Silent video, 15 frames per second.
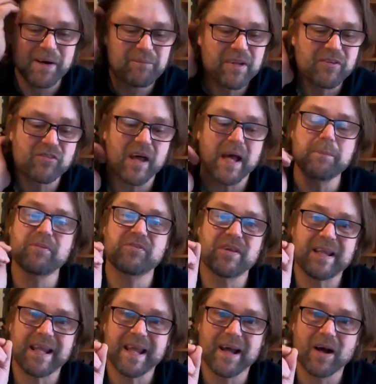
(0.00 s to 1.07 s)
um, it's eight
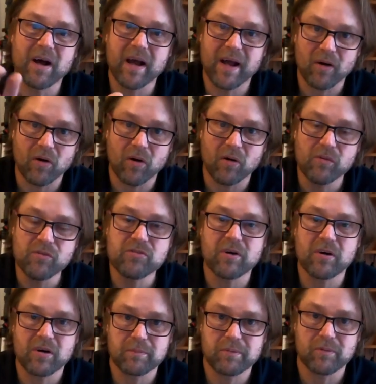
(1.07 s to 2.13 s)
percent alcohol,
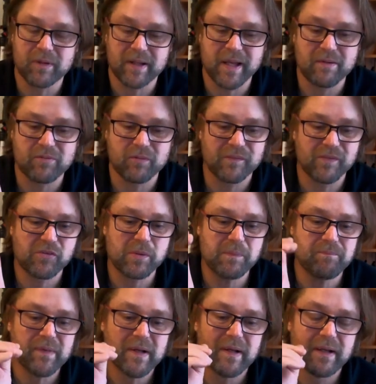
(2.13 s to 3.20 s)
so I've got to be really careful with this
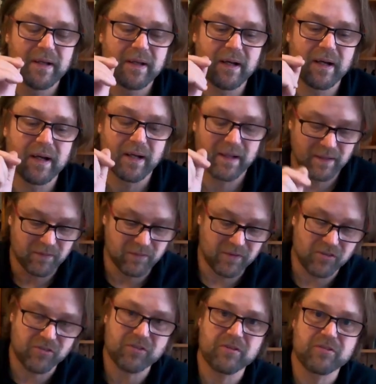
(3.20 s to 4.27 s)
one. Uh,
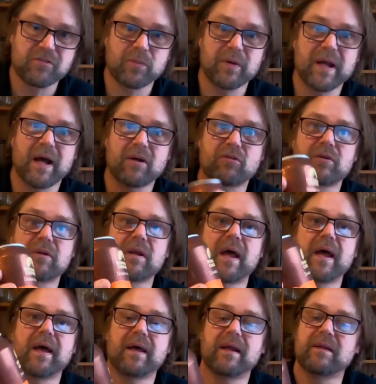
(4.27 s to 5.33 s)
this
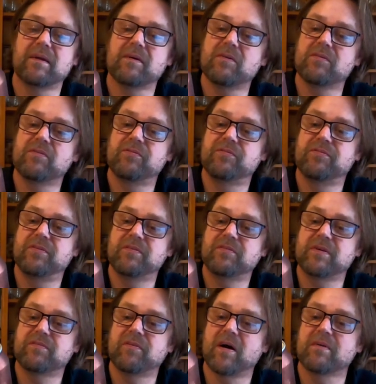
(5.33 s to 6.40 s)

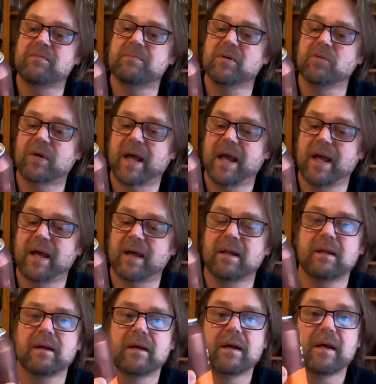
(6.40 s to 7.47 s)
355 ml
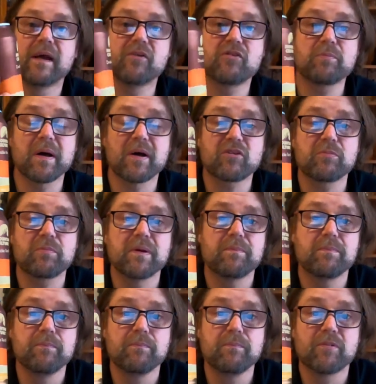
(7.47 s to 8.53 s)
can is about to
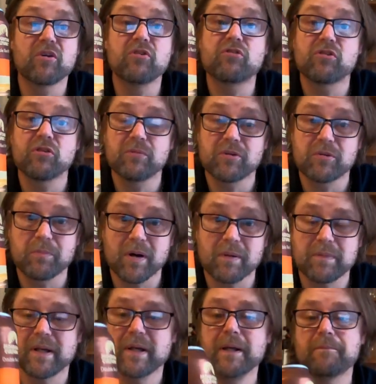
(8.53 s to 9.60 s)
be consumed
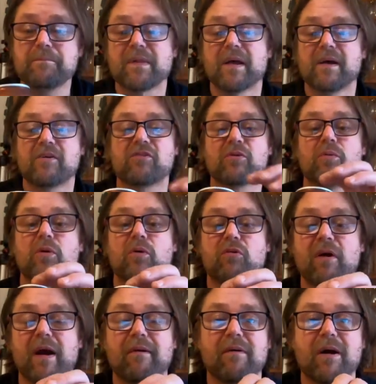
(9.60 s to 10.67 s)
by me, so we'll
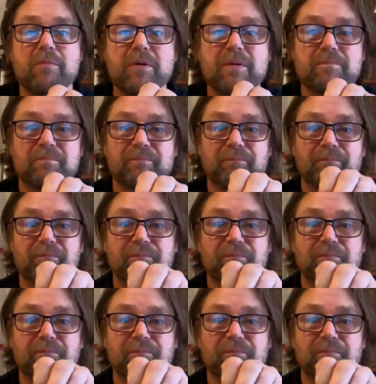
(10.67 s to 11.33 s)
crack her open.